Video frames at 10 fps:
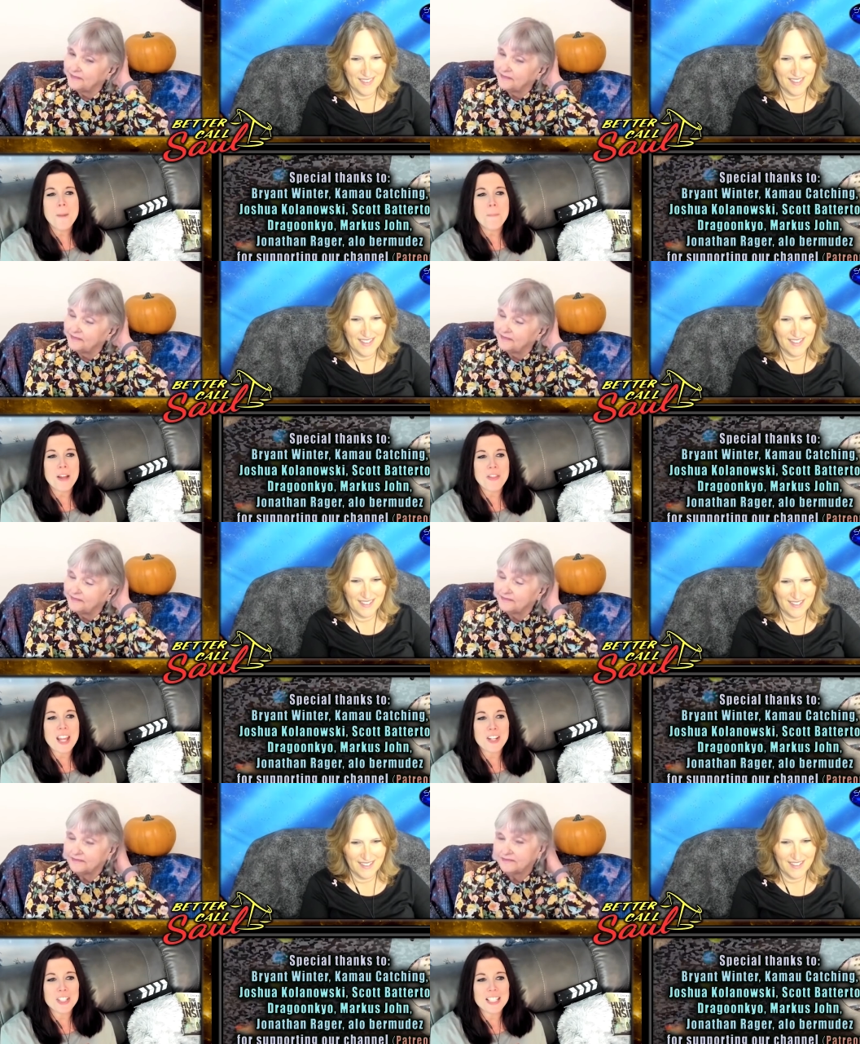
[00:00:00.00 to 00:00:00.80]
Speaker 1: But
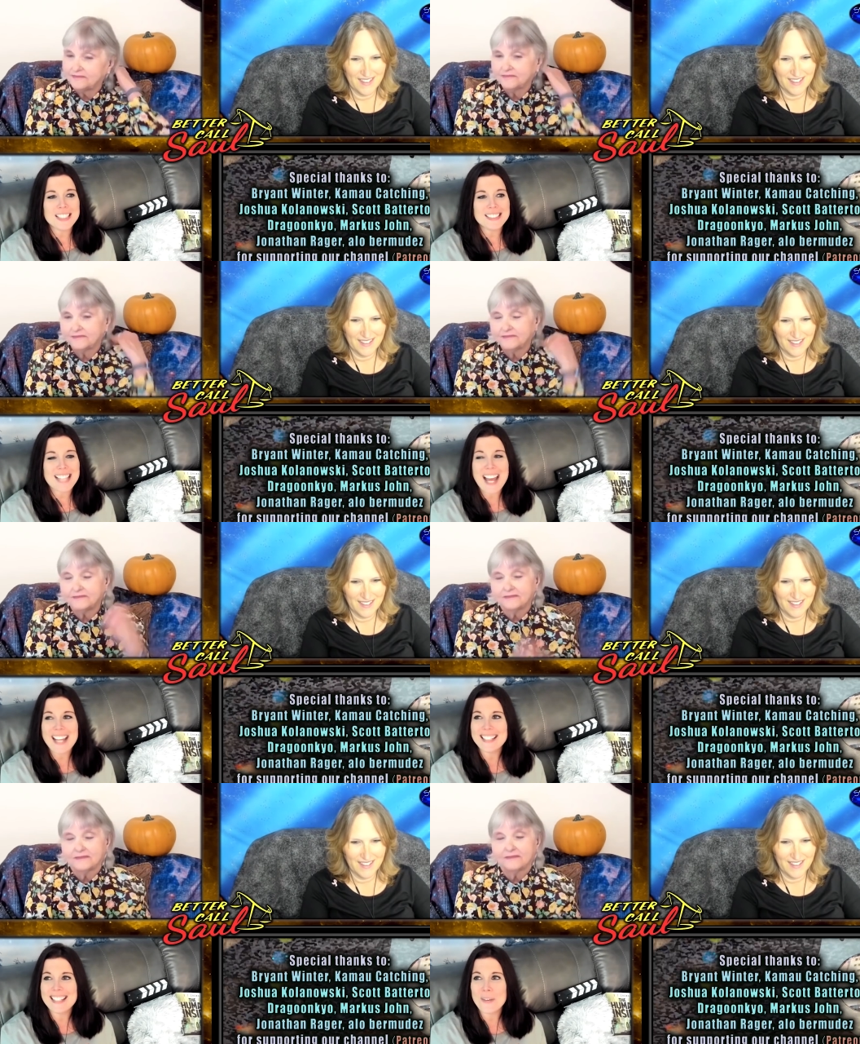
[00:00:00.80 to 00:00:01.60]
thank goodness
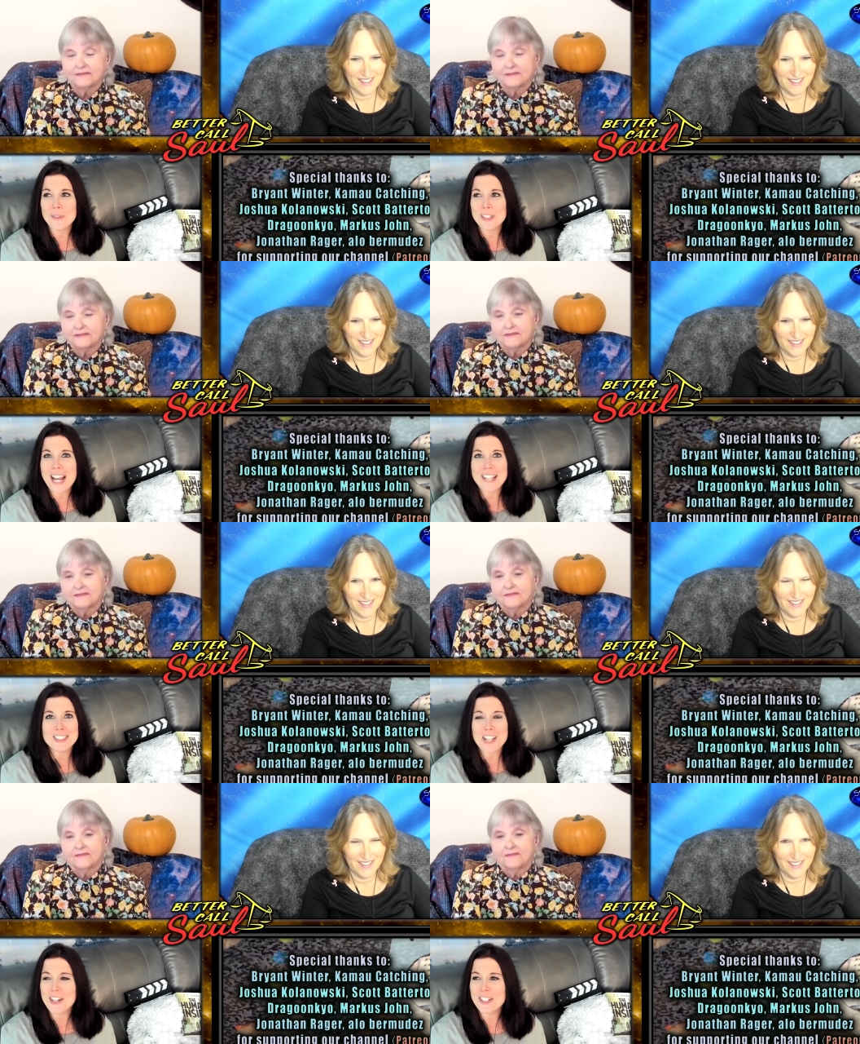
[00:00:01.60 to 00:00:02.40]
that they were kind of
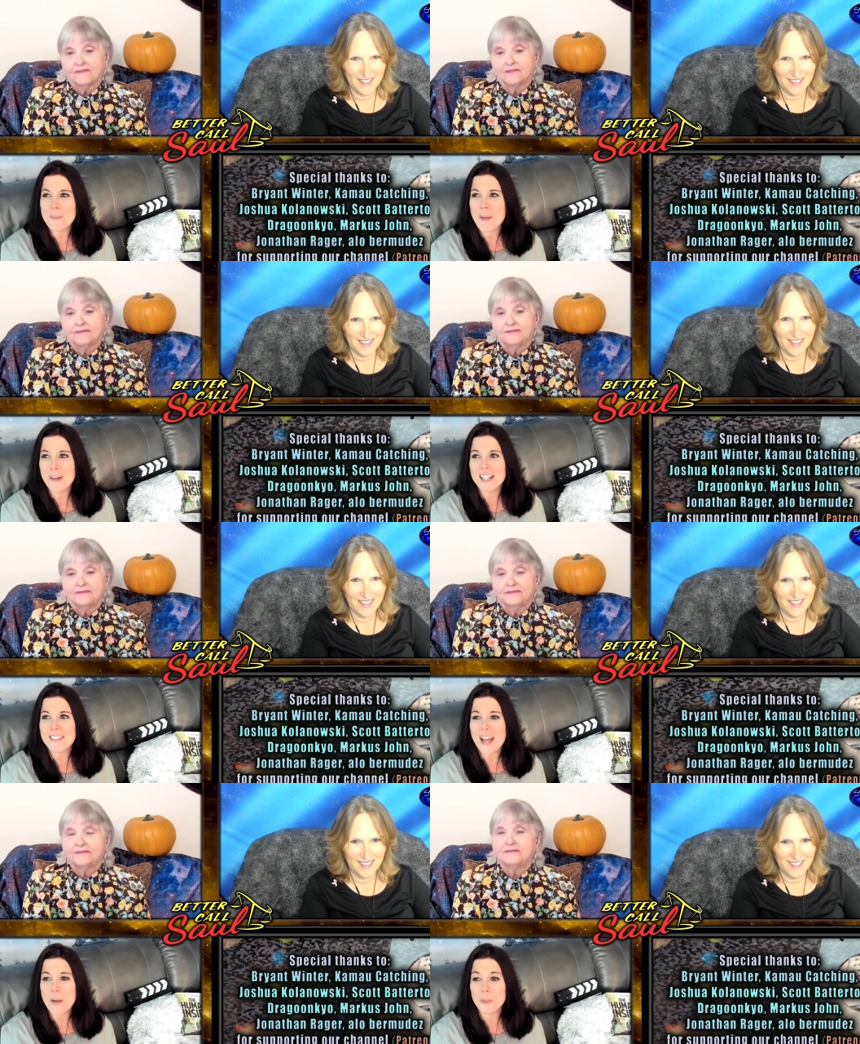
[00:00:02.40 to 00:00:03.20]
talking about it,
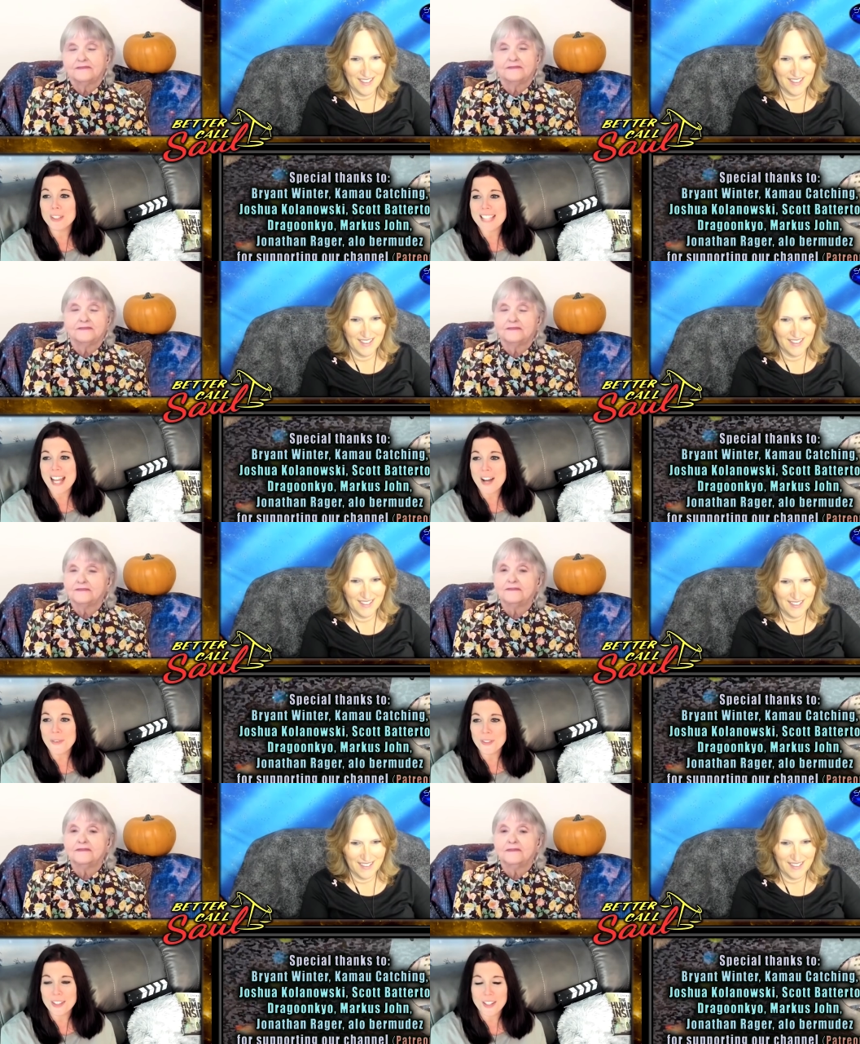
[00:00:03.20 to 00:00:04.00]
and that worked out,
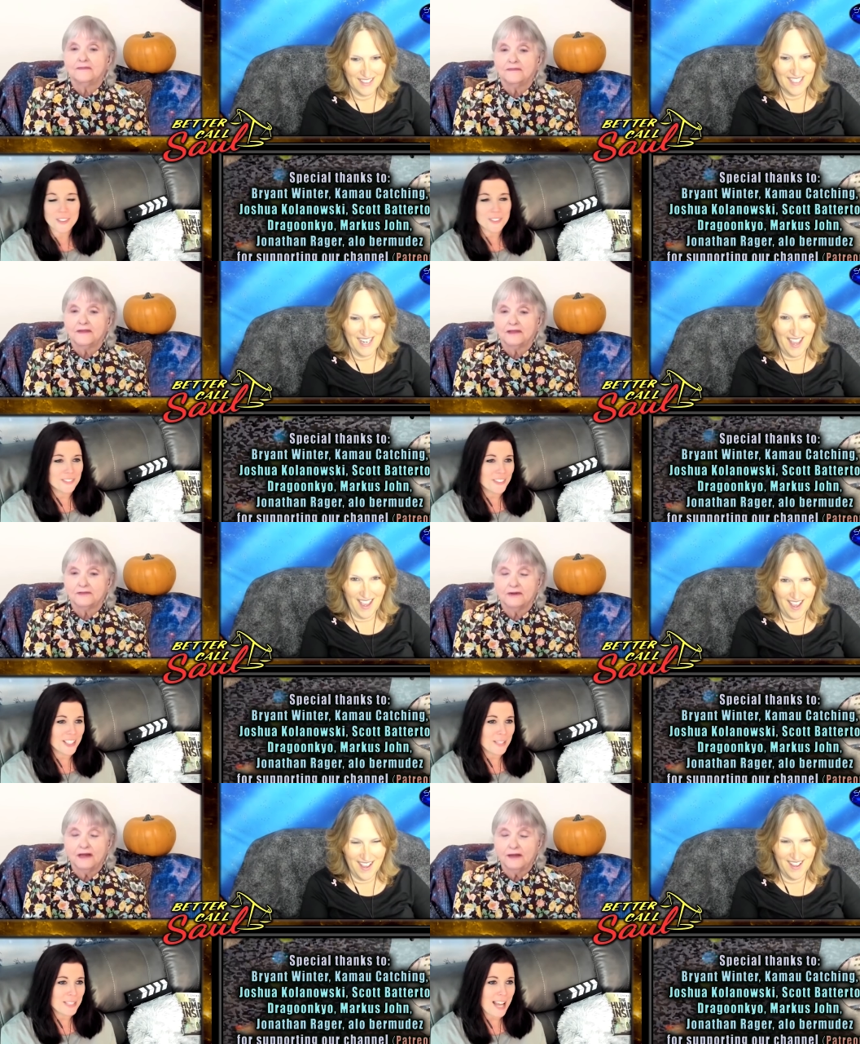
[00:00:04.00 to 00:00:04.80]
for him to
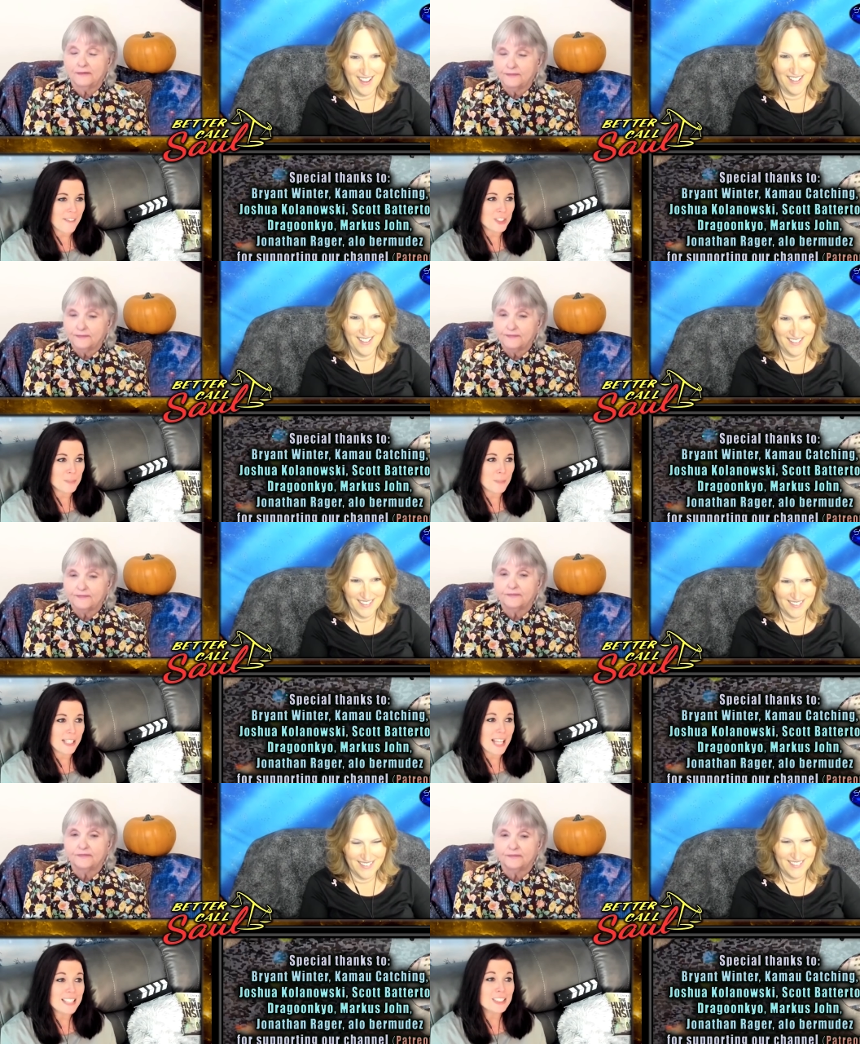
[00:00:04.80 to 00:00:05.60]
have this big case.